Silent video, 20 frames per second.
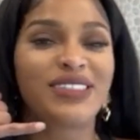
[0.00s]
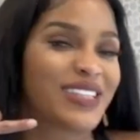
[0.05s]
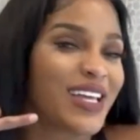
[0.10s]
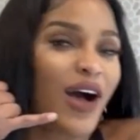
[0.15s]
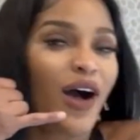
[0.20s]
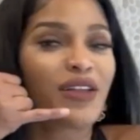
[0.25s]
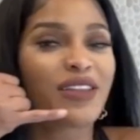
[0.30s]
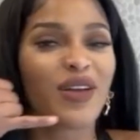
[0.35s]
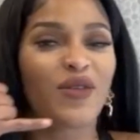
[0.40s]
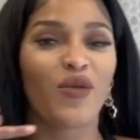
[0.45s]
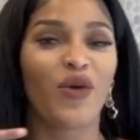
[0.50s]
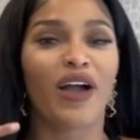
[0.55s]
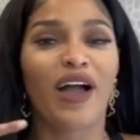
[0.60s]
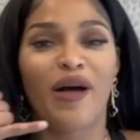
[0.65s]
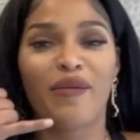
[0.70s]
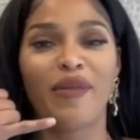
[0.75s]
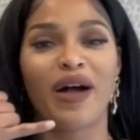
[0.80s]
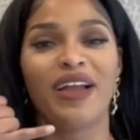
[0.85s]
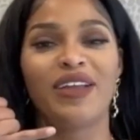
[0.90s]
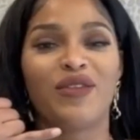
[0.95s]
and tell them where
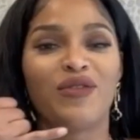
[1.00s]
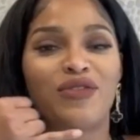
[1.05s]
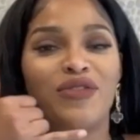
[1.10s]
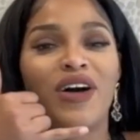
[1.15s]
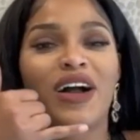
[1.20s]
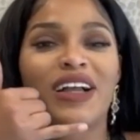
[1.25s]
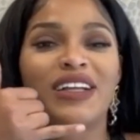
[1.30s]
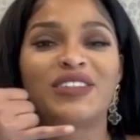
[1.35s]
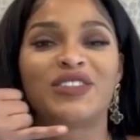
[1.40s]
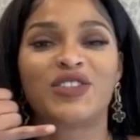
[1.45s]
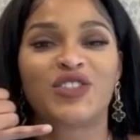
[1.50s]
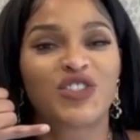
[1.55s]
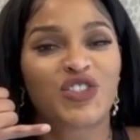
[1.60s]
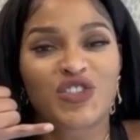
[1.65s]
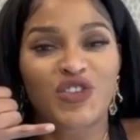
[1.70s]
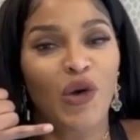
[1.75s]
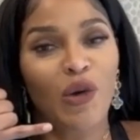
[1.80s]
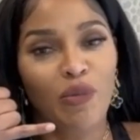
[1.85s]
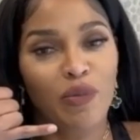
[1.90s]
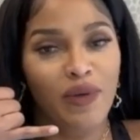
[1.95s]
I'm at, you
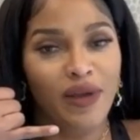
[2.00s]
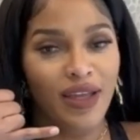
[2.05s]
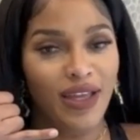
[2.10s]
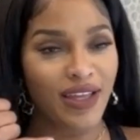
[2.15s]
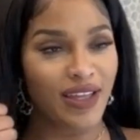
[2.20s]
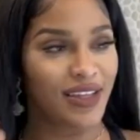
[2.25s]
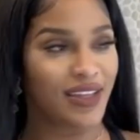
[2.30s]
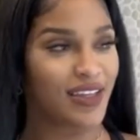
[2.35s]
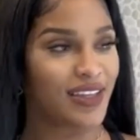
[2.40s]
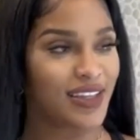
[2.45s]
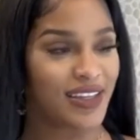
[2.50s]
stupid.